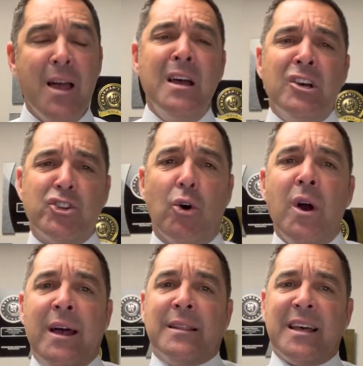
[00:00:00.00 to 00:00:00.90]
So
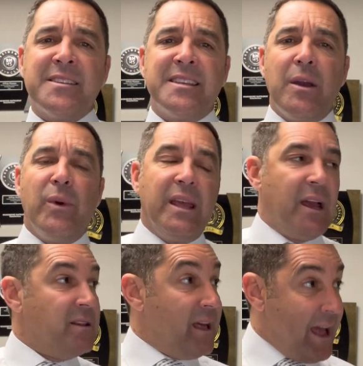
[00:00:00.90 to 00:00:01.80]
let's say we
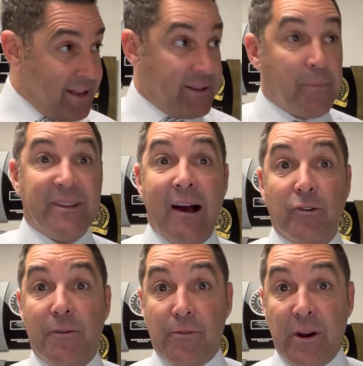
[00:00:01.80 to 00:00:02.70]
end up down
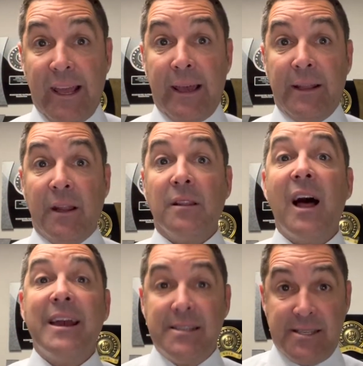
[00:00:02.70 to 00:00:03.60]
over in
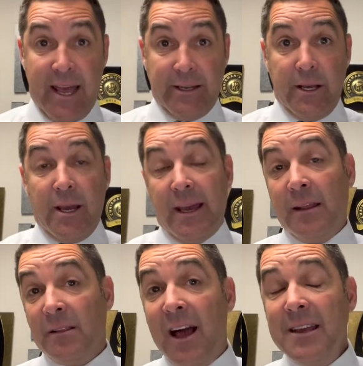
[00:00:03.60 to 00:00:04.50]
Lion's Head.
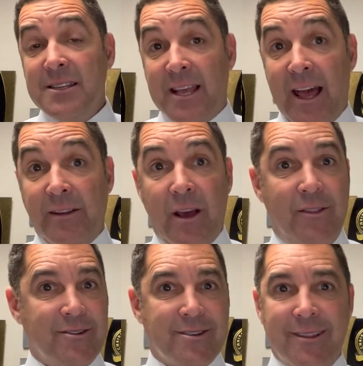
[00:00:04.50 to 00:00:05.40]
In Lion's Head,
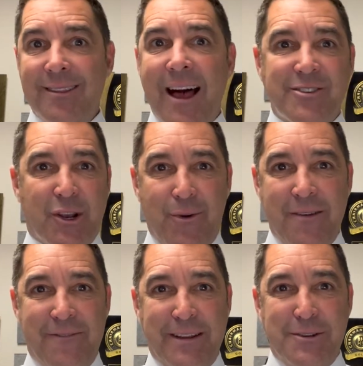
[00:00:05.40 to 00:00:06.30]
there's lots of
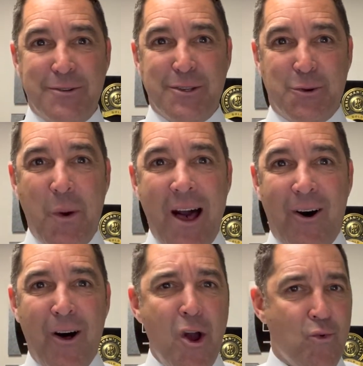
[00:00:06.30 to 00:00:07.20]
great venues as
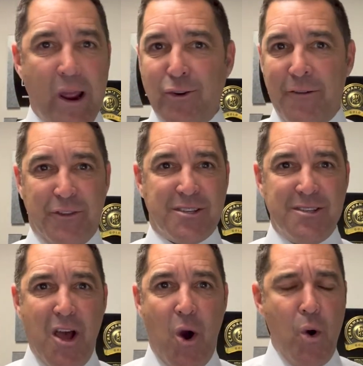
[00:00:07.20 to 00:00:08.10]
well. Right off the
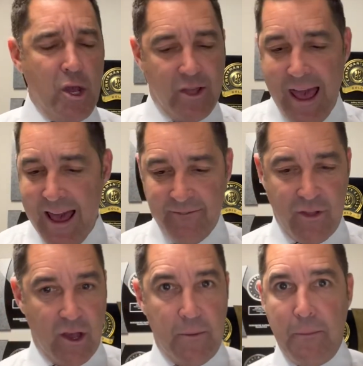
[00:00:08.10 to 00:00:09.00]
snow, you have
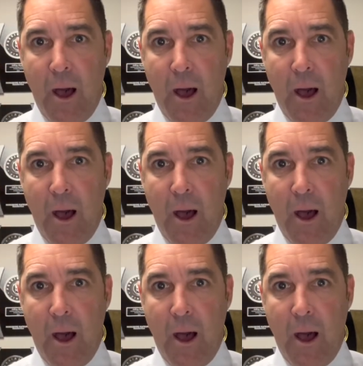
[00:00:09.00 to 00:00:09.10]
the